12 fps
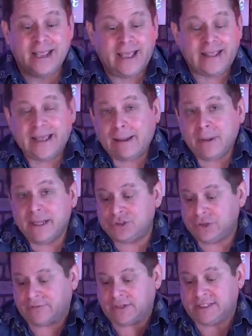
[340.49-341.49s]
And that means
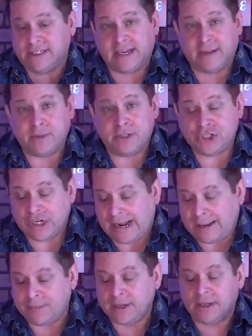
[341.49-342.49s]
you have to set up a
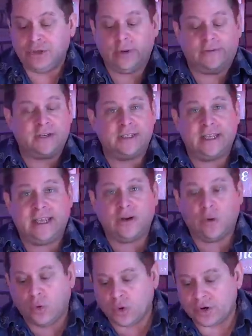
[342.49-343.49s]
shop. You have to take
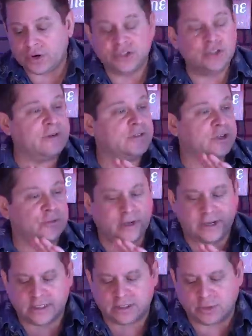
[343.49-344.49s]
orders. You have to do
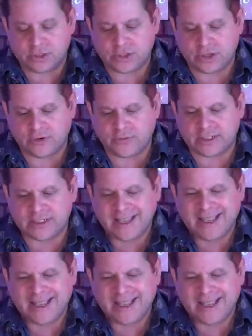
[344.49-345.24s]
customer service.